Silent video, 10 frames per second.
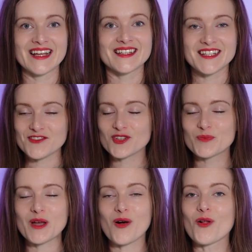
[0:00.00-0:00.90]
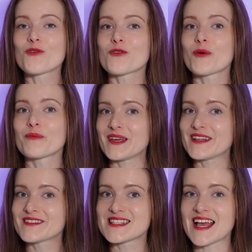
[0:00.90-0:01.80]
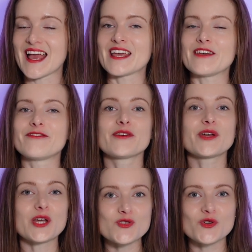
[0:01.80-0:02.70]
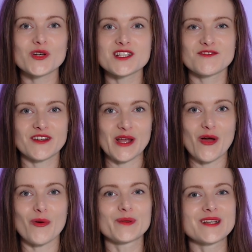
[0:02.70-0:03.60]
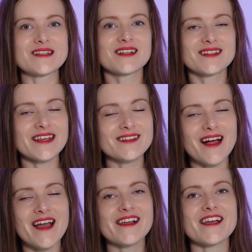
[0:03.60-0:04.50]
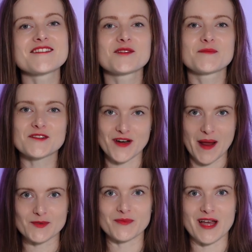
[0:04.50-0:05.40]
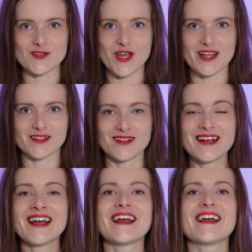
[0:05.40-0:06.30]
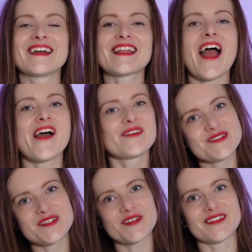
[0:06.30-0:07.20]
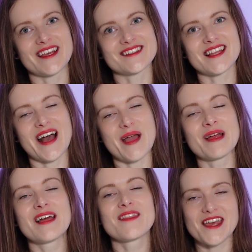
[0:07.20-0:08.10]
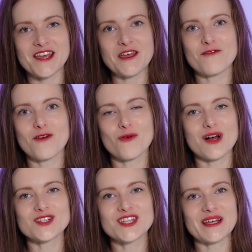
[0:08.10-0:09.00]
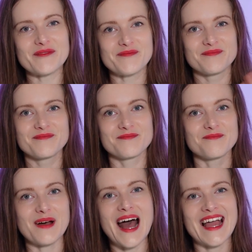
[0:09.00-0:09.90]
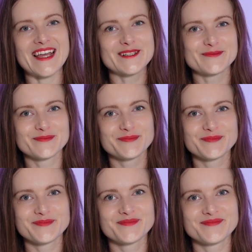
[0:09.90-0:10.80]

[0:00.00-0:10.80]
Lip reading: That would be all from me today. If you enjoyed this video, please click like and subscribe to my channel. And I will see you next time. Thank you for watching. Bye.